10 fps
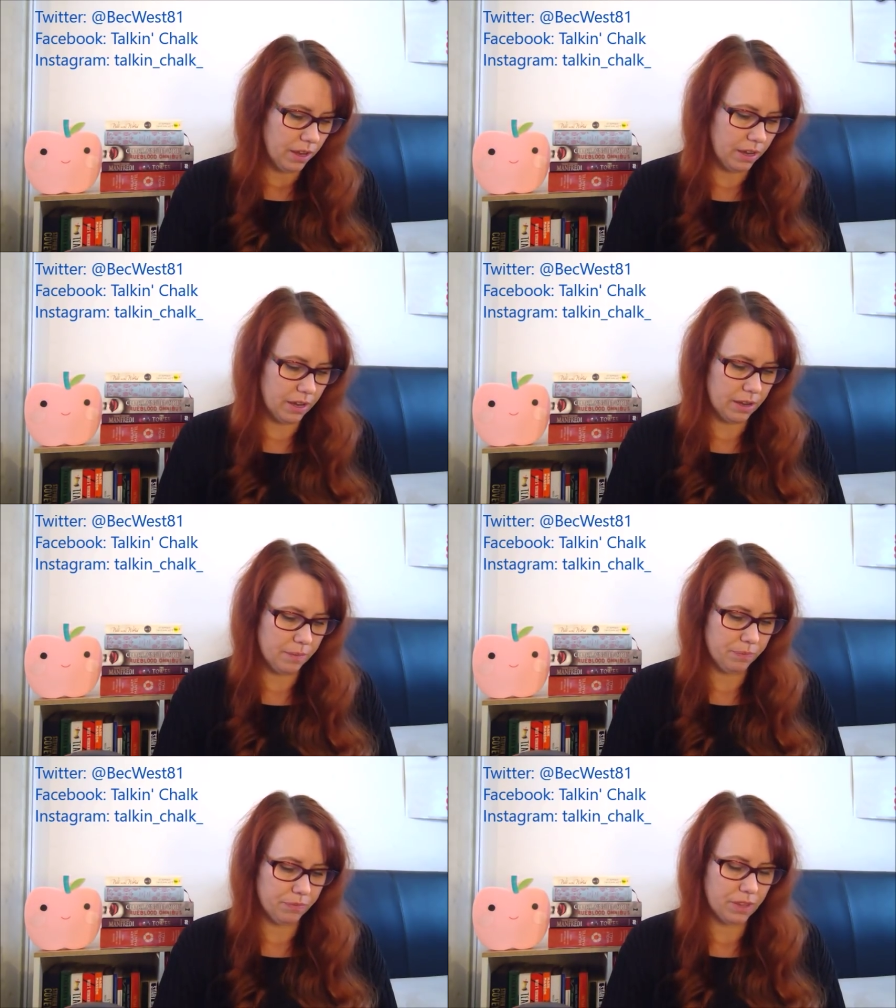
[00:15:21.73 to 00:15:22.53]

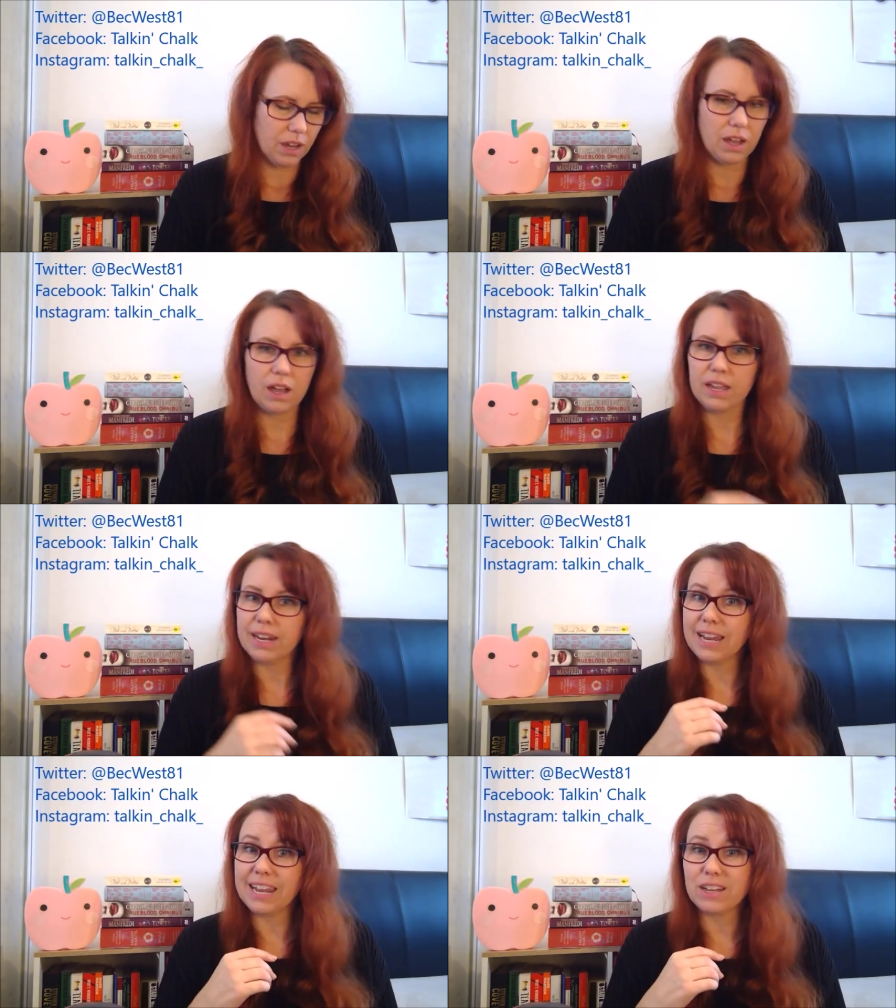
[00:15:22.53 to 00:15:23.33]

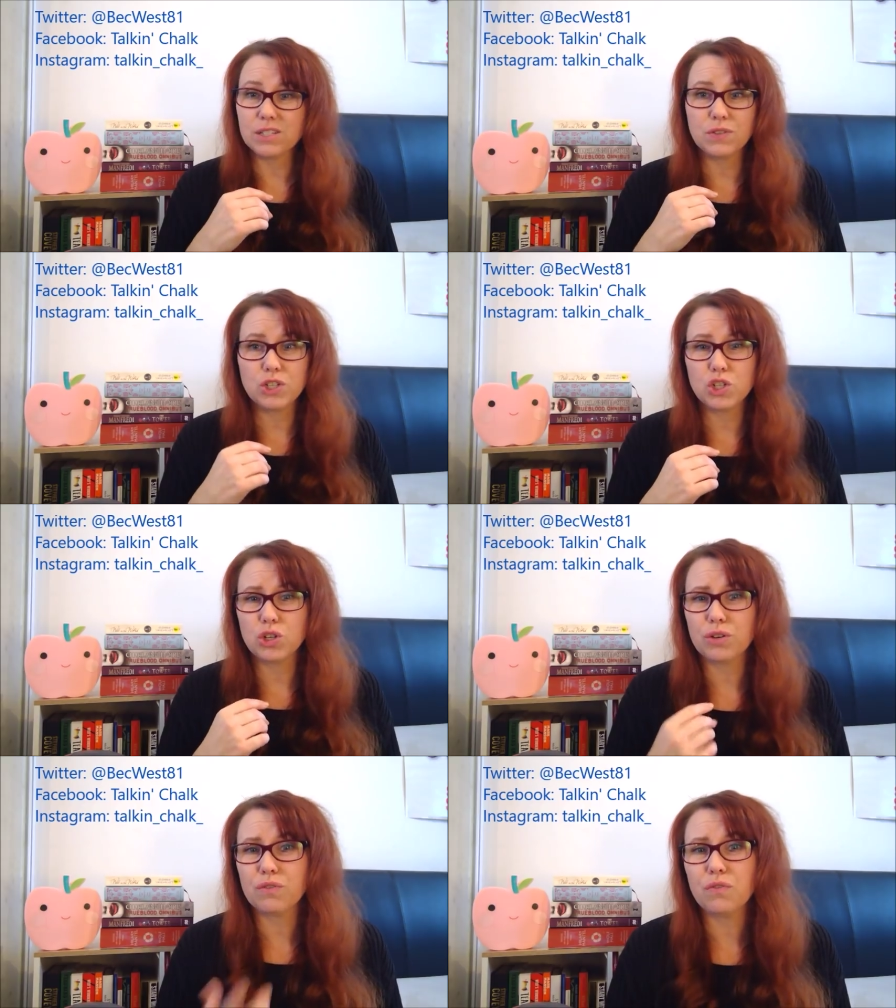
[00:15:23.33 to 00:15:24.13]
It allows for
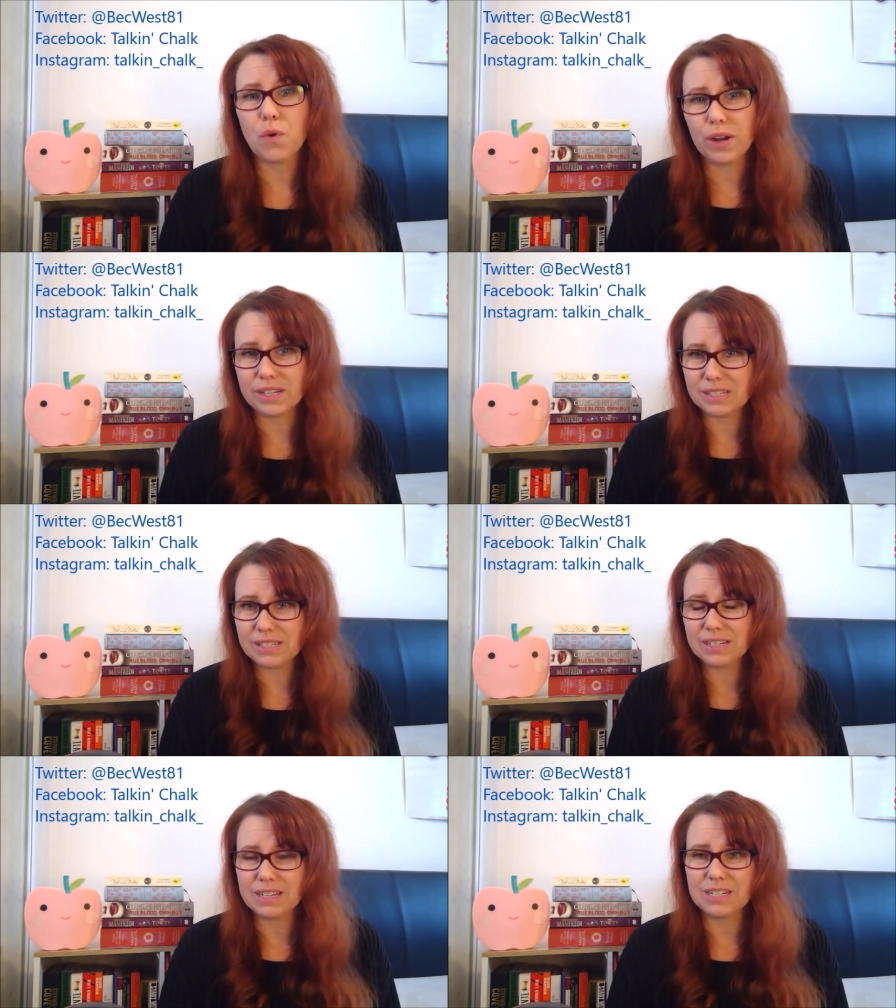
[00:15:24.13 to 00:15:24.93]
student
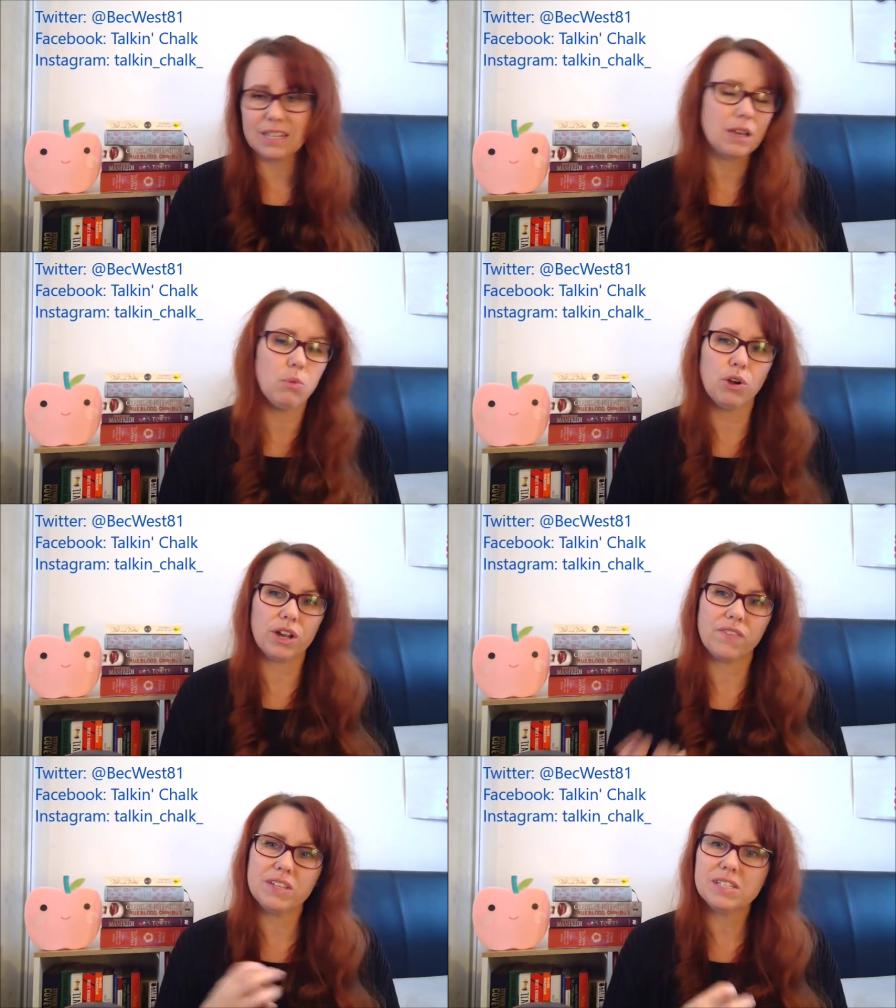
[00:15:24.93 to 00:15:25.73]
voice into their
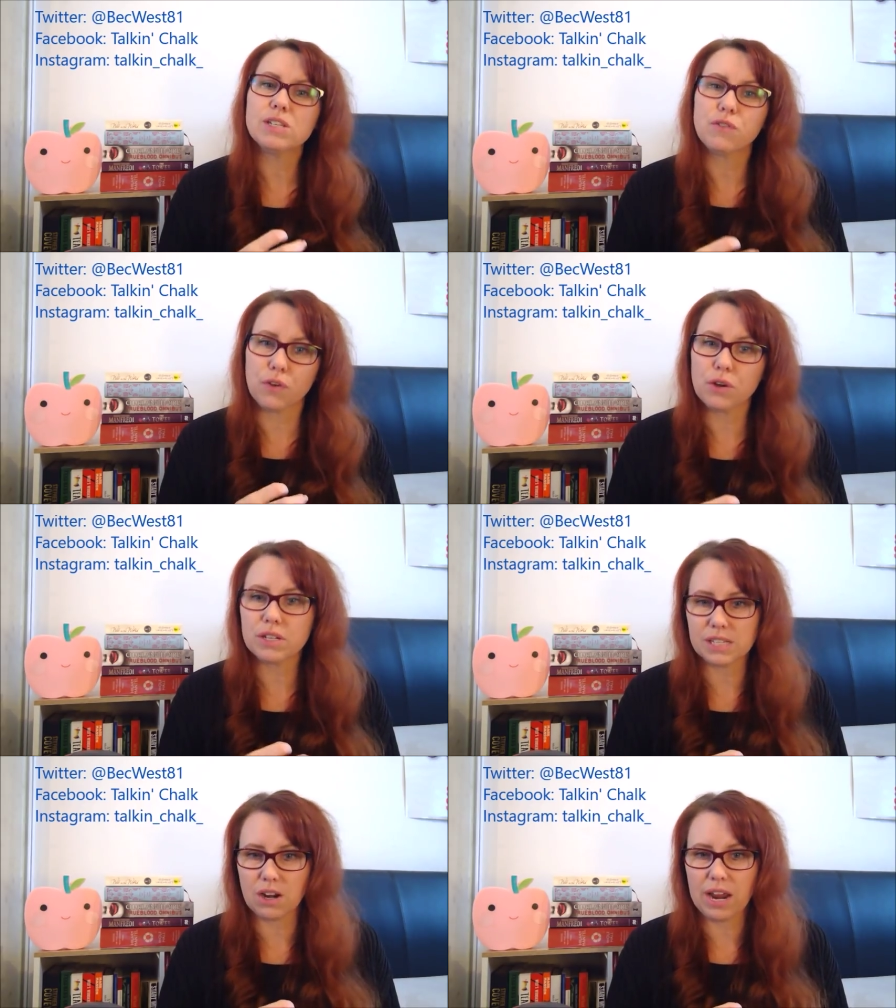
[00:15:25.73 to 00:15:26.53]
work, and this is a
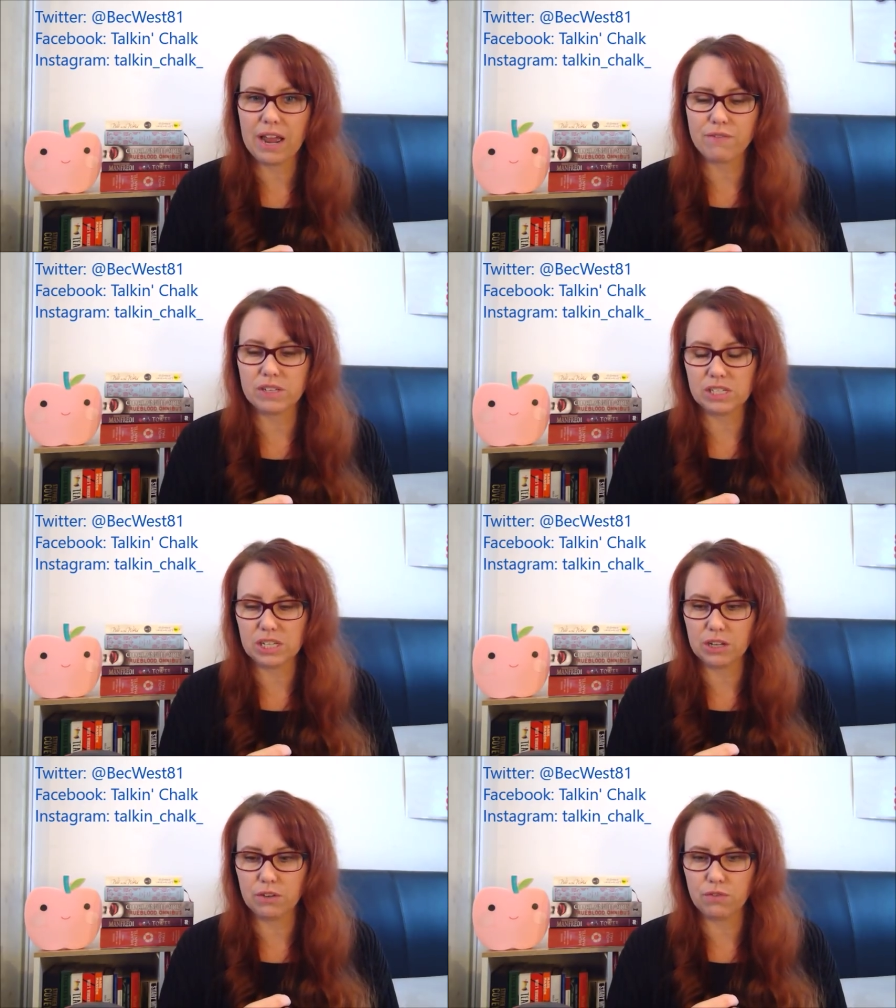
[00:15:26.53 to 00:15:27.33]
focus that I have this
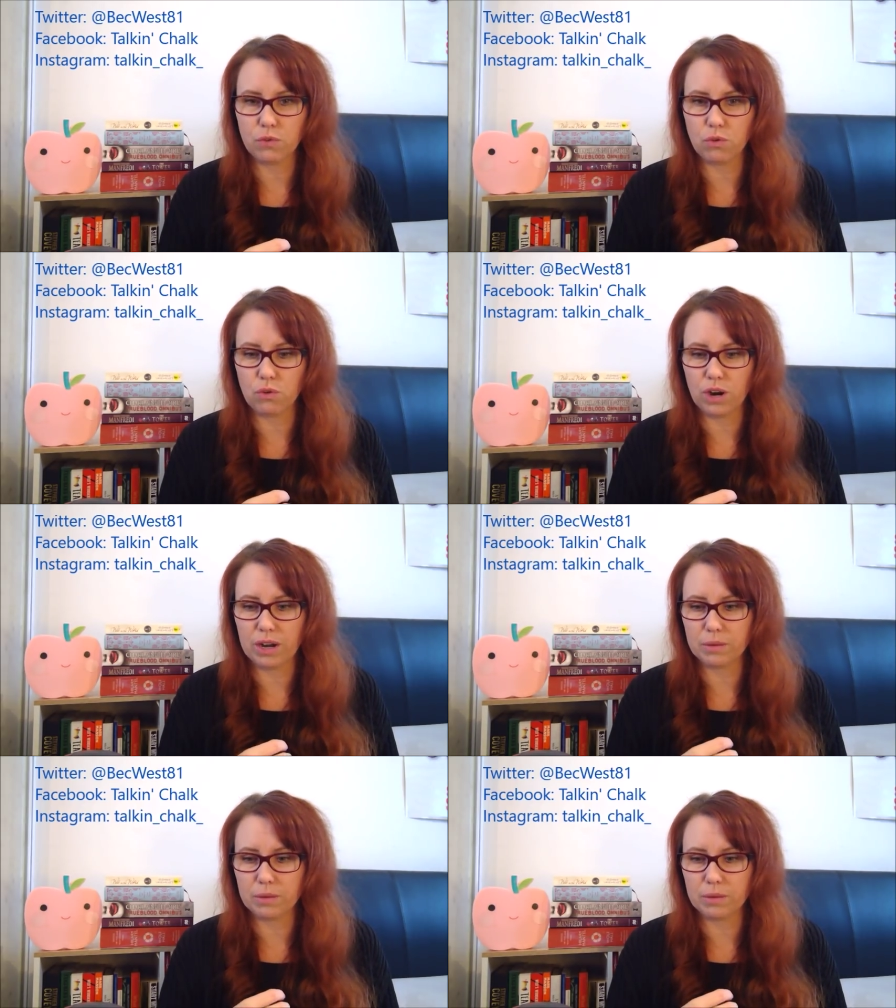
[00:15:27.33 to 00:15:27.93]
year for